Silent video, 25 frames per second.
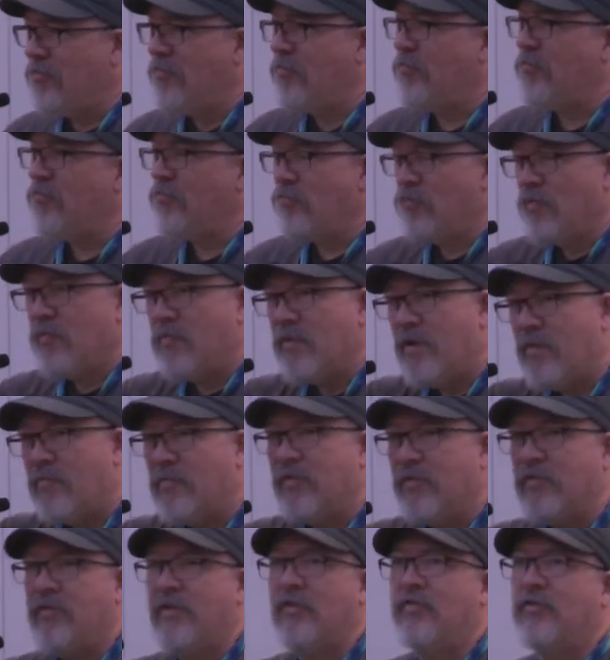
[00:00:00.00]
remember
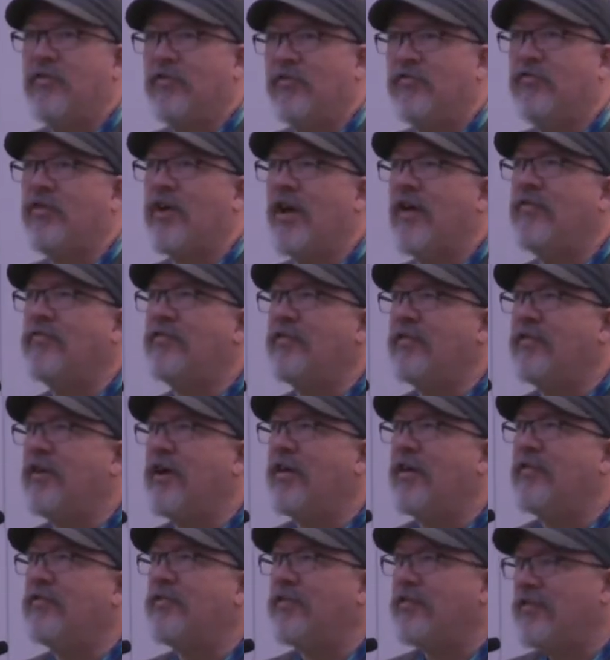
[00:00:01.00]
that there's tons and
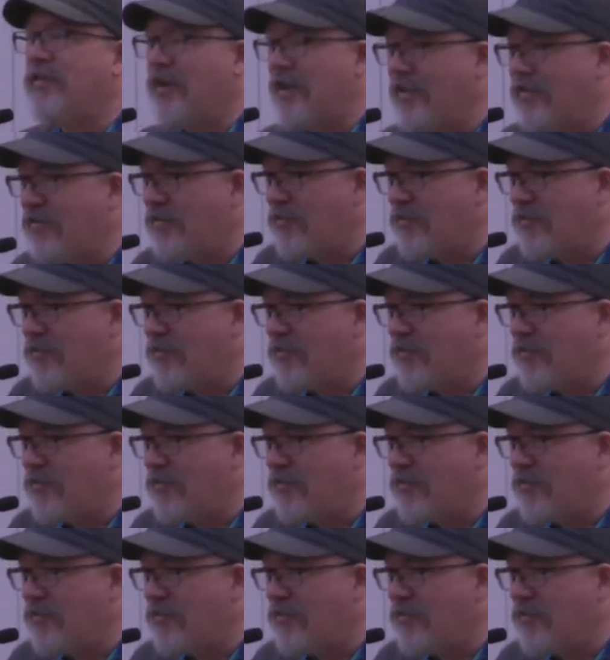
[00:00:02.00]
tons and tons of